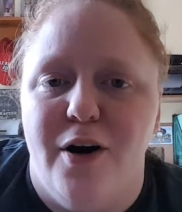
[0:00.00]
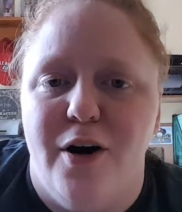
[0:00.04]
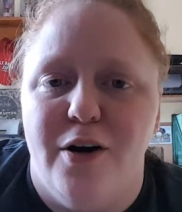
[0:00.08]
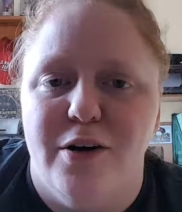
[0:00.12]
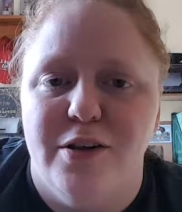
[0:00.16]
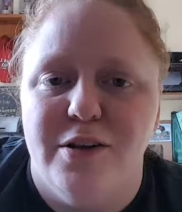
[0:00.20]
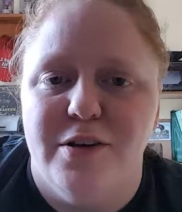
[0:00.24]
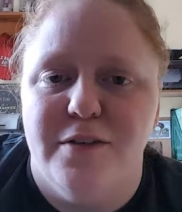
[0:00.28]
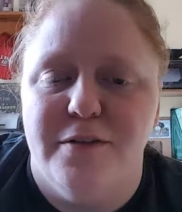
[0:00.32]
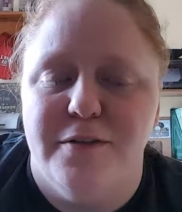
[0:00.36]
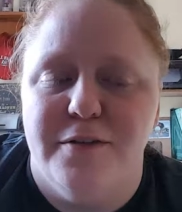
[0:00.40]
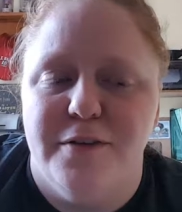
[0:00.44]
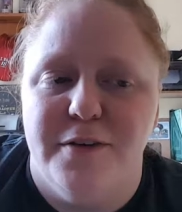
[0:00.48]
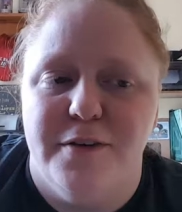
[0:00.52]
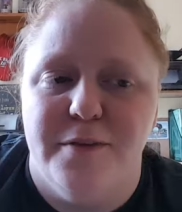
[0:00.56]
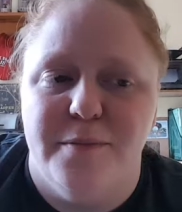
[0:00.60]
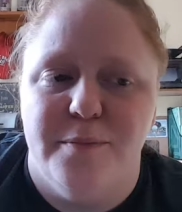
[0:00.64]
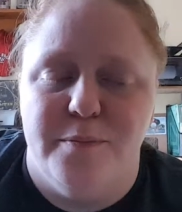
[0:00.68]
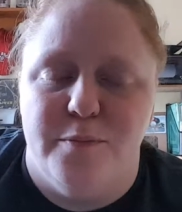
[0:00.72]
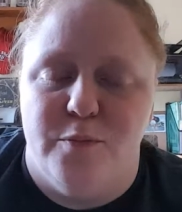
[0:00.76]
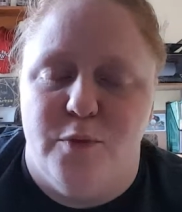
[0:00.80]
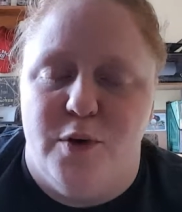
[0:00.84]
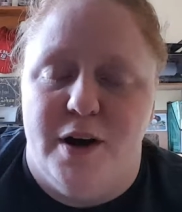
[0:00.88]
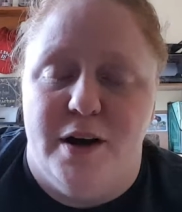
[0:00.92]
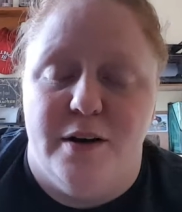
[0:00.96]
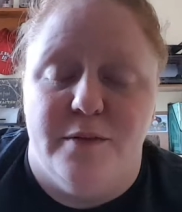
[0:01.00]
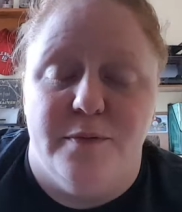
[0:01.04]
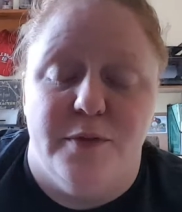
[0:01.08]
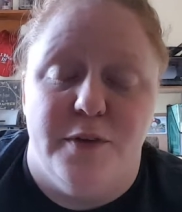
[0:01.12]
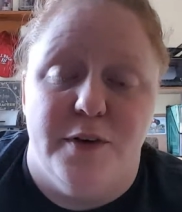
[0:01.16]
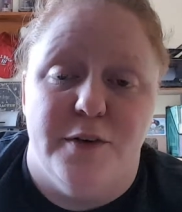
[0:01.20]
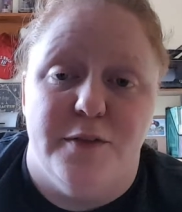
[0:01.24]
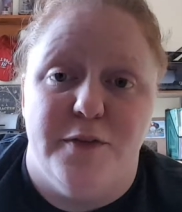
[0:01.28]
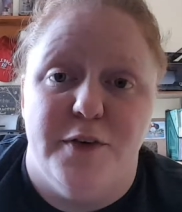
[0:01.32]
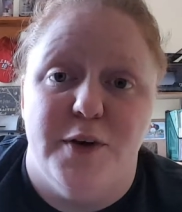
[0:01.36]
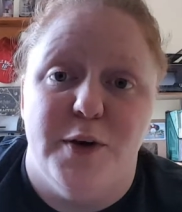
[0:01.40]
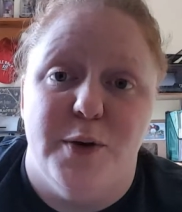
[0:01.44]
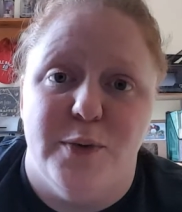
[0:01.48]
all of
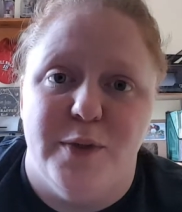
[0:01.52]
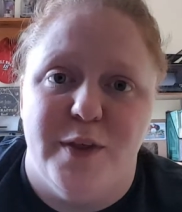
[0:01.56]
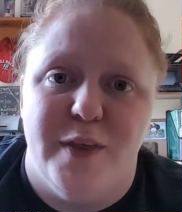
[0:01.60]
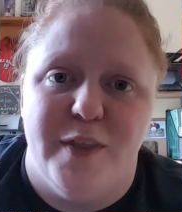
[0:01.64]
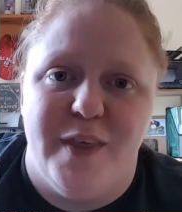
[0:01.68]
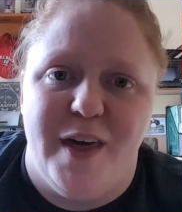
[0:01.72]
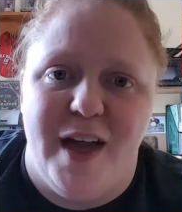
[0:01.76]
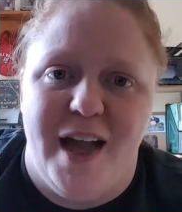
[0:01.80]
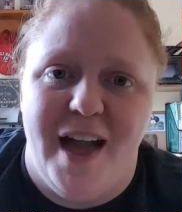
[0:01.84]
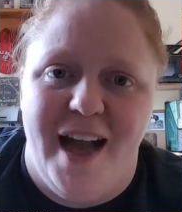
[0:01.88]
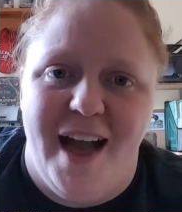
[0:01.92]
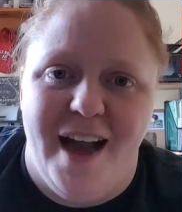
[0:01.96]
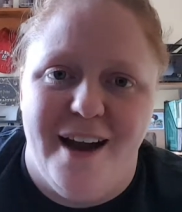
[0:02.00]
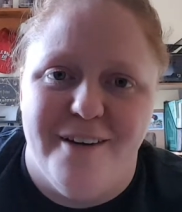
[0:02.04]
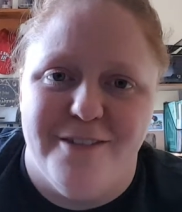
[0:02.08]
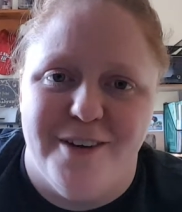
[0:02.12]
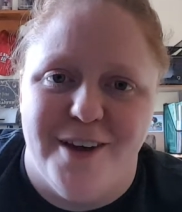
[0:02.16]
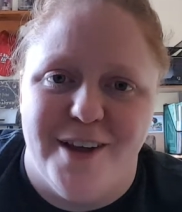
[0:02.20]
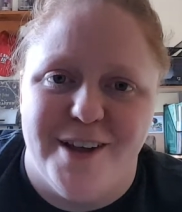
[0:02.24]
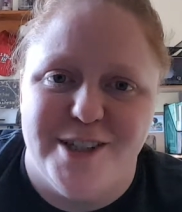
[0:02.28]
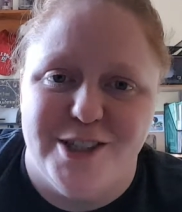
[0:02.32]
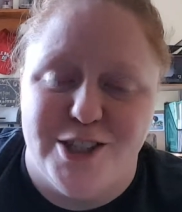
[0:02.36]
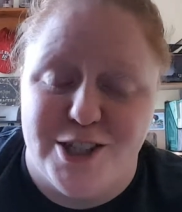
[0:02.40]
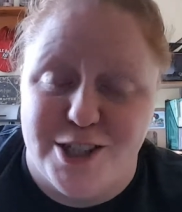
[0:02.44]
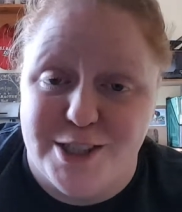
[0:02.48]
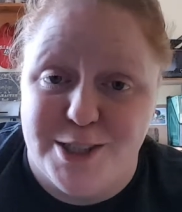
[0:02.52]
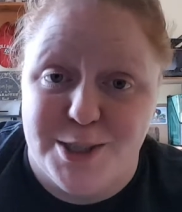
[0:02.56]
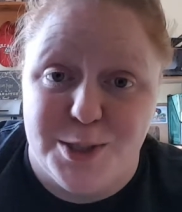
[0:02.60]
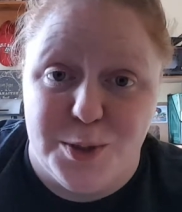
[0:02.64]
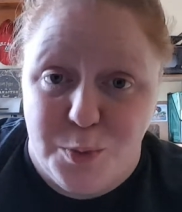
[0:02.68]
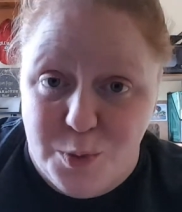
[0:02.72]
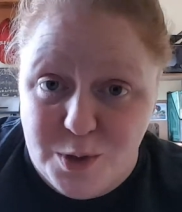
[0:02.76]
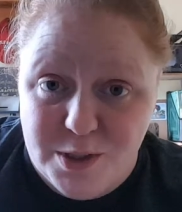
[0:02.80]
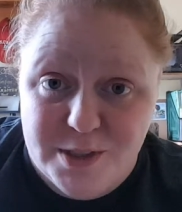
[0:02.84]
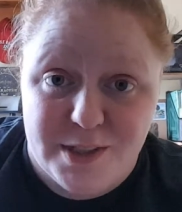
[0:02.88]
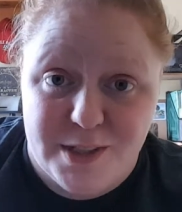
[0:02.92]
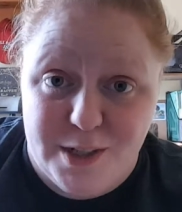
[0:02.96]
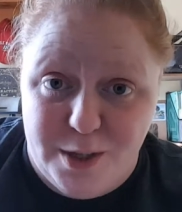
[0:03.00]
the few that they have at just the
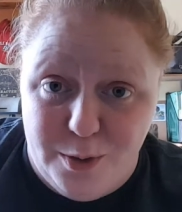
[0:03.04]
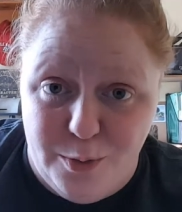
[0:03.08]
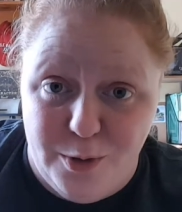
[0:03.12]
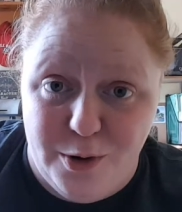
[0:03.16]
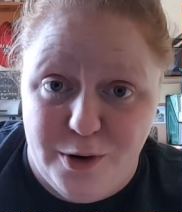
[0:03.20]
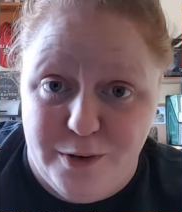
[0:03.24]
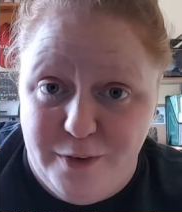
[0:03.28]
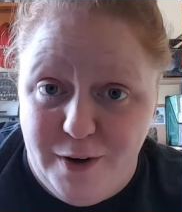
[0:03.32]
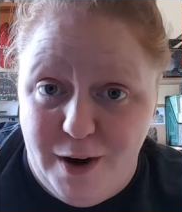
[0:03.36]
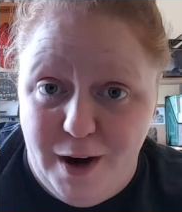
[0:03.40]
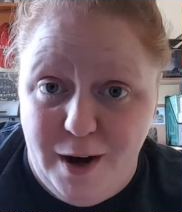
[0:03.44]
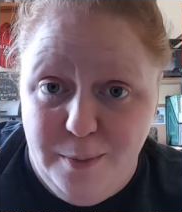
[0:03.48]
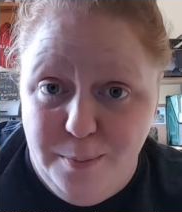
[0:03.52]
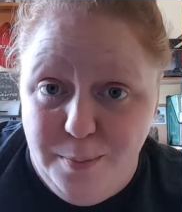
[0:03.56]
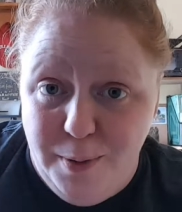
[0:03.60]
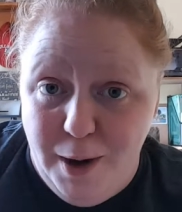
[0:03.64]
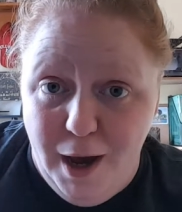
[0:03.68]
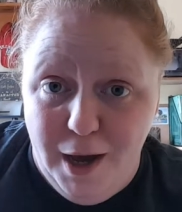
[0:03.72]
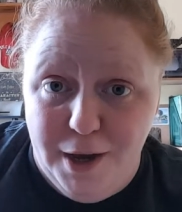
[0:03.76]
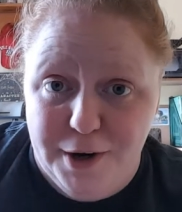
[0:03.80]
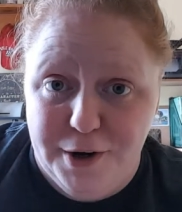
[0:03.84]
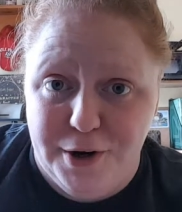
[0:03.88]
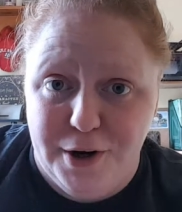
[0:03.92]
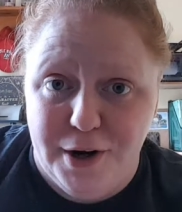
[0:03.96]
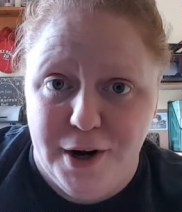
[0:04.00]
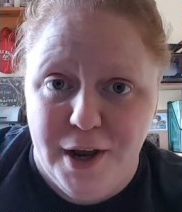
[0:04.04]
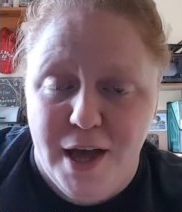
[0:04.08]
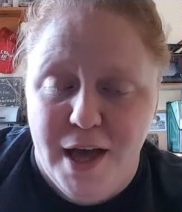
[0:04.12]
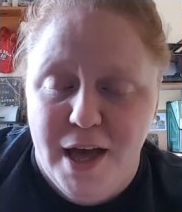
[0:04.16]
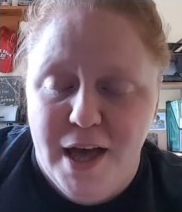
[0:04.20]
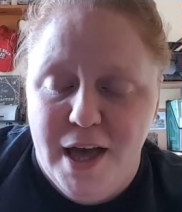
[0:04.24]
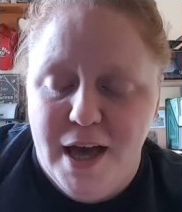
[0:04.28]
Wizarding World of Harry Potter,